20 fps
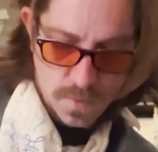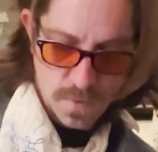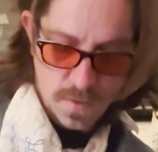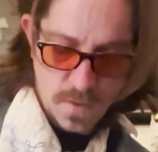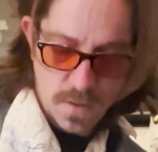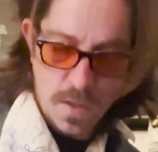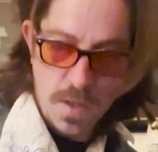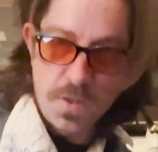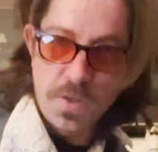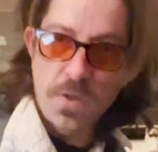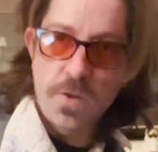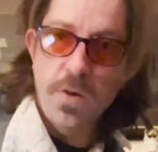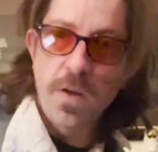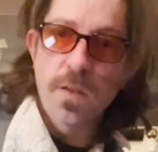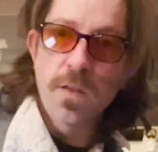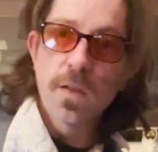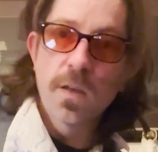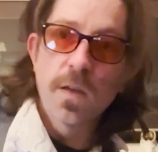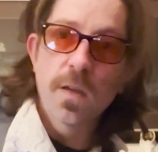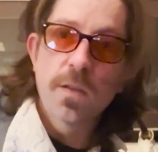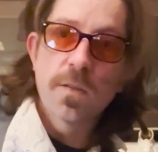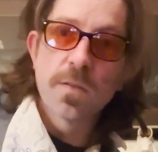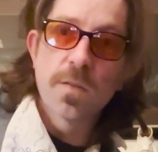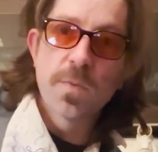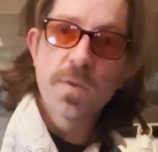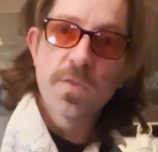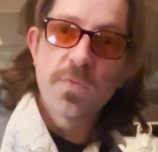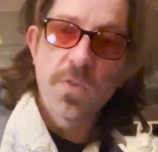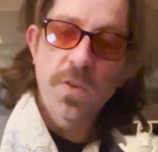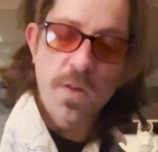Such a great lick, so
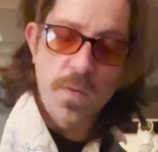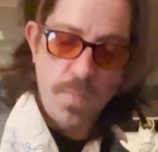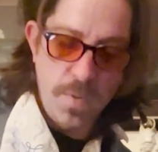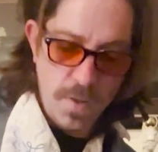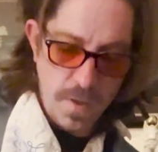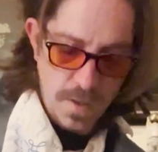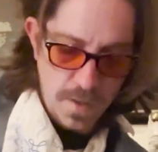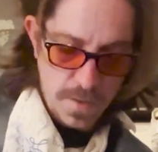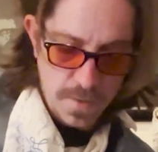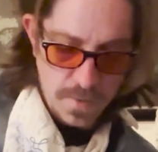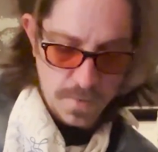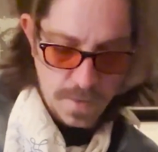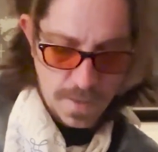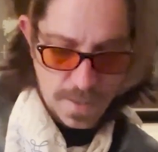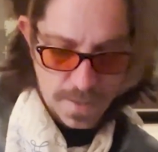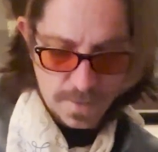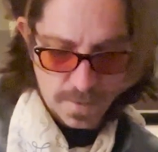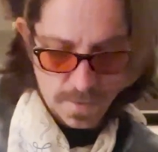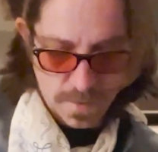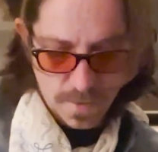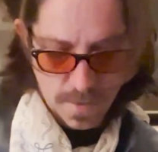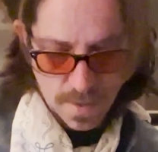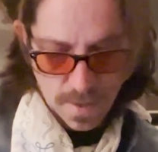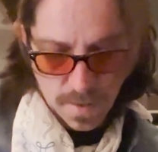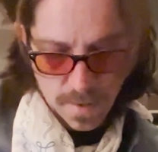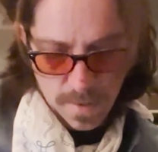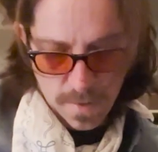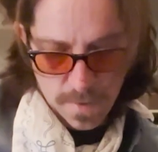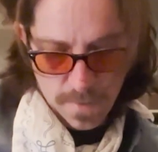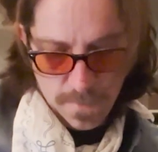much fun to play. So that's
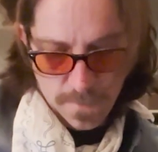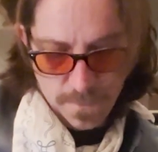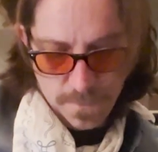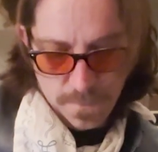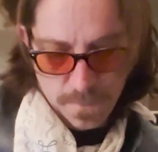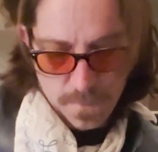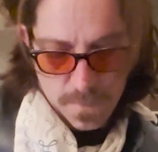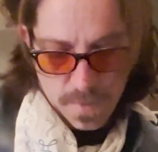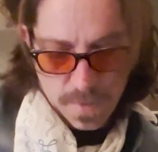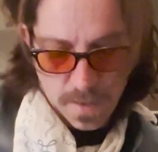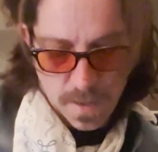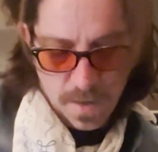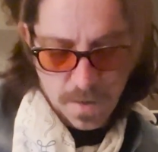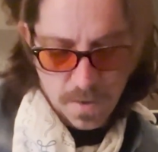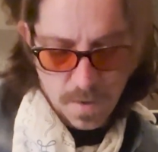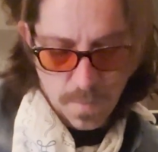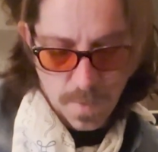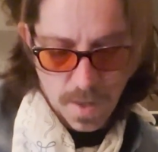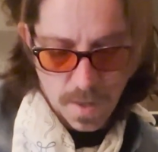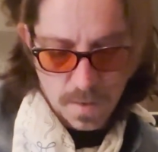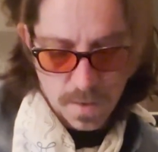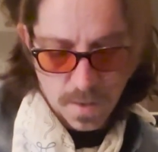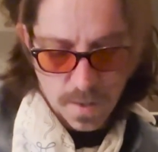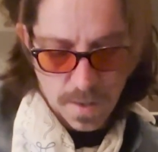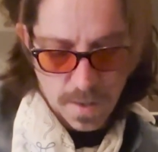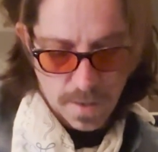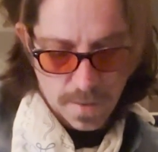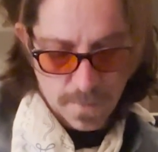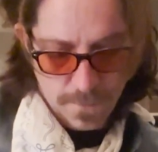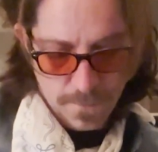kind of the main lick.